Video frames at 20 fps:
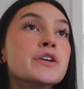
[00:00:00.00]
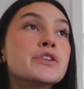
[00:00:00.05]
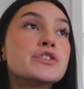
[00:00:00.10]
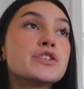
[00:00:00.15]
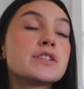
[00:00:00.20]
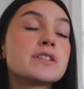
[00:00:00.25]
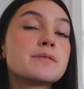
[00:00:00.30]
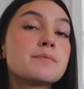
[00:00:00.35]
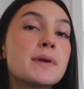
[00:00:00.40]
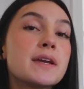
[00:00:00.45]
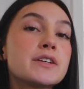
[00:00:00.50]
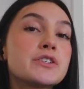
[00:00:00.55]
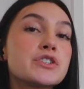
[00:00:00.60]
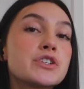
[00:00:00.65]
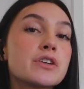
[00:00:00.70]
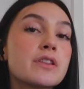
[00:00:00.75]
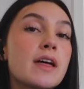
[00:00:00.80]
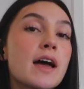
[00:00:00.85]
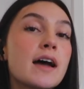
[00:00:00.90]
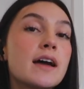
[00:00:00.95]
just make
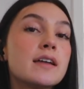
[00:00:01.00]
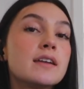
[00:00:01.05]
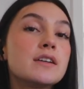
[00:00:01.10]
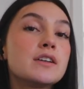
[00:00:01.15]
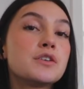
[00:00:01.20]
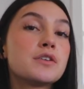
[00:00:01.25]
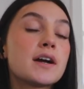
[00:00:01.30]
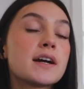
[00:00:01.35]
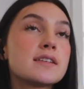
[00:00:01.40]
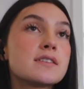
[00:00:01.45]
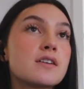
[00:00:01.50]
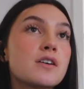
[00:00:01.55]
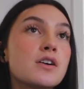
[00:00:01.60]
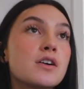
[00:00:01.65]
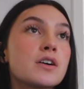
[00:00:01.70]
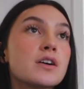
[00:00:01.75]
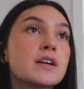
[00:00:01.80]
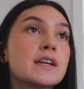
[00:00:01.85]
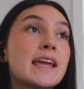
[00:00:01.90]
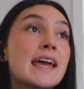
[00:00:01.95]
sure that you guys
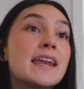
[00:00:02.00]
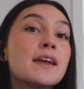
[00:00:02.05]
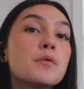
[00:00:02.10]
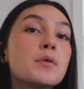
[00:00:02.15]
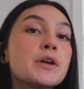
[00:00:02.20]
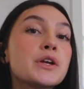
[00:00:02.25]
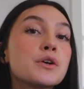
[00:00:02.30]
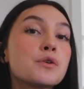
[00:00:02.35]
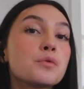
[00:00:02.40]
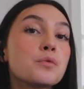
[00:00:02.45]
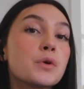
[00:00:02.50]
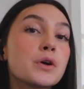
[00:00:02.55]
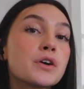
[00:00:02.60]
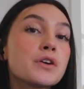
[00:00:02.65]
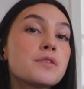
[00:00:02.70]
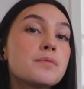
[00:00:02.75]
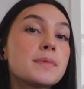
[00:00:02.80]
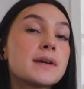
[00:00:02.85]
are getting what you're worth